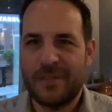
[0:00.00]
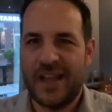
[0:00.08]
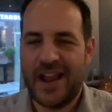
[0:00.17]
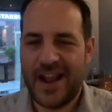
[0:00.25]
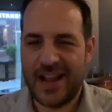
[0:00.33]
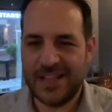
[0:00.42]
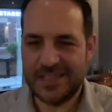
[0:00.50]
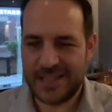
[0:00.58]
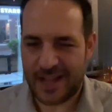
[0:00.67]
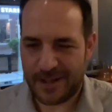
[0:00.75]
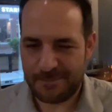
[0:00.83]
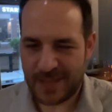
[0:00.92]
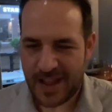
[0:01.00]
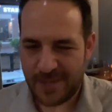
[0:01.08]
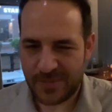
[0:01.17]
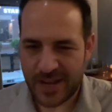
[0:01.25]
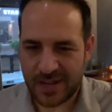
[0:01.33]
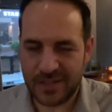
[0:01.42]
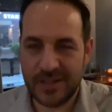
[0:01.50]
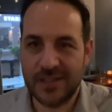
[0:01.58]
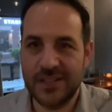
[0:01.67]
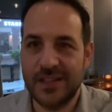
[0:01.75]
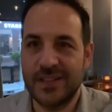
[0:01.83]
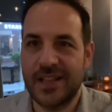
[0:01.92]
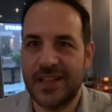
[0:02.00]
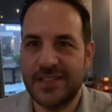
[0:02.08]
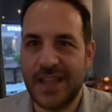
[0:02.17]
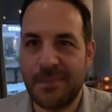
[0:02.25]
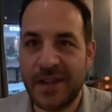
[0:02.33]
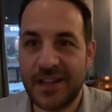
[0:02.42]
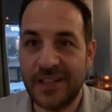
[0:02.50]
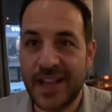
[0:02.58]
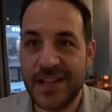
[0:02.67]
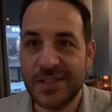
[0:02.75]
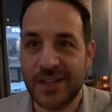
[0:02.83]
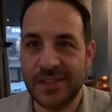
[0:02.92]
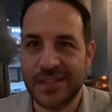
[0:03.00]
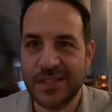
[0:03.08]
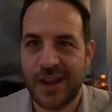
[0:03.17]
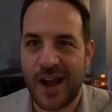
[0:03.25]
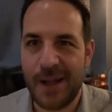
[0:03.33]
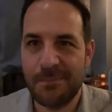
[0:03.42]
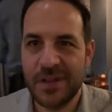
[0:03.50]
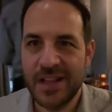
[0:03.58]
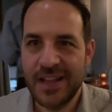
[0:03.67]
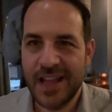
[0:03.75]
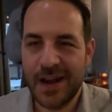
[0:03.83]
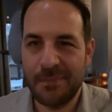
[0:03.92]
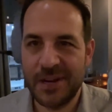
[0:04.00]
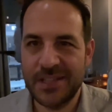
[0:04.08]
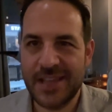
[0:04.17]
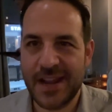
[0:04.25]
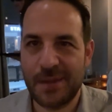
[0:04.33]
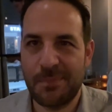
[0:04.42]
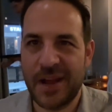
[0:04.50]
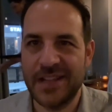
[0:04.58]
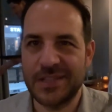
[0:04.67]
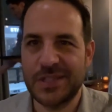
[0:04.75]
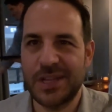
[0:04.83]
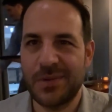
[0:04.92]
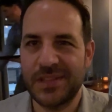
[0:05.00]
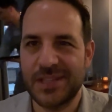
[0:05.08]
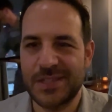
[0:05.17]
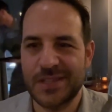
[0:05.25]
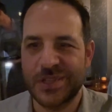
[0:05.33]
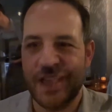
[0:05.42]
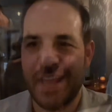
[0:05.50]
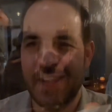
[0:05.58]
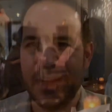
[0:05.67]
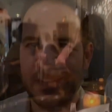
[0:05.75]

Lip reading: And they have like a little demi-glaze on the top, and I'm gonna take a bite and see what this is like.